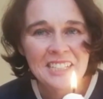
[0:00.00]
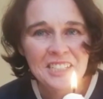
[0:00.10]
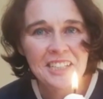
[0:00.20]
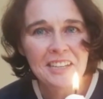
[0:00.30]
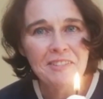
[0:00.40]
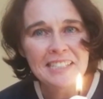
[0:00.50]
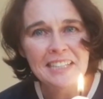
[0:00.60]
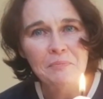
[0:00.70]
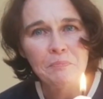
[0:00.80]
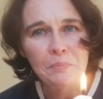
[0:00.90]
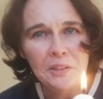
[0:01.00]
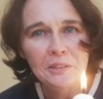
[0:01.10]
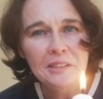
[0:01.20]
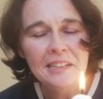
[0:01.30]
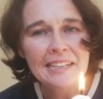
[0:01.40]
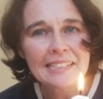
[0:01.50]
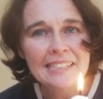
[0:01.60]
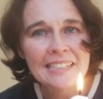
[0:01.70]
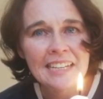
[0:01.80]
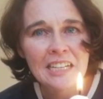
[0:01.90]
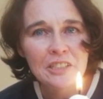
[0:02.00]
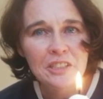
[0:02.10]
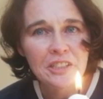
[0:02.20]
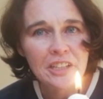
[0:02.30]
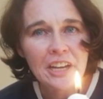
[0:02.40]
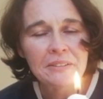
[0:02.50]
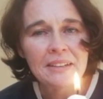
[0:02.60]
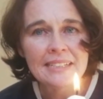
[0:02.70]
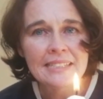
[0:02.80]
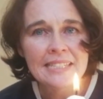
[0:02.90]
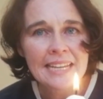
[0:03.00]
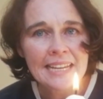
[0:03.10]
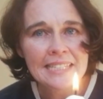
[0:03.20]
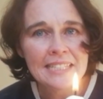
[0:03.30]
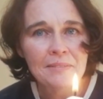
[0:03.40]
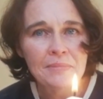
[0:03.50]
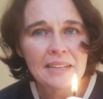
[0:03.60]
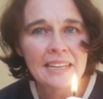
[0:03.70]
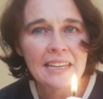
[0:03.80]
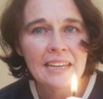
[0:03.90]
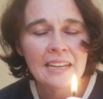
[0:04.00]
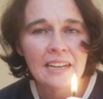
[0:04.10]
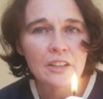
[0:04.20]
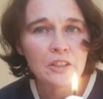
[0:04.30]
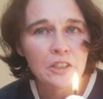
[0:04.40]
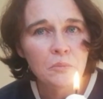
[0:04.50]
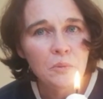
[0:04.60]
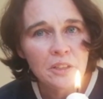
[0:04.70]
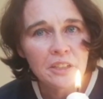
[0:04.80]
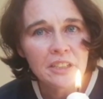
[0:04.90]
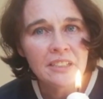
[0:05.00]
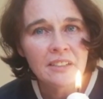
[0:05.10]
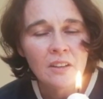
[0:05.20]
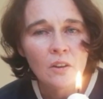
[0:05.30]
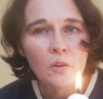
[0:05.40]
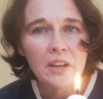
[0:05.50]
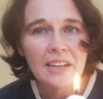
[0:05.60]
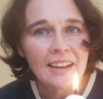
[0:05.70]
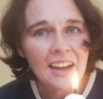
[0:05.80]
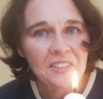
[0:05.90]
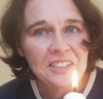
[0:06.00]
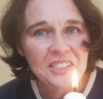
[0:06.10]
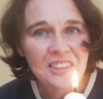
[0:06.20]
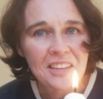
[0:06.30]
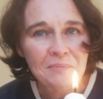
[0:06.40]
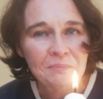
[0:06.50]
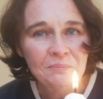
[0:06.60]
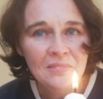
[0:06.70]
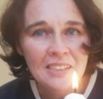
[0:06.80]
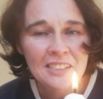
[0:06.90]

to give us that boldness to go and say somebody a good word or encourage them.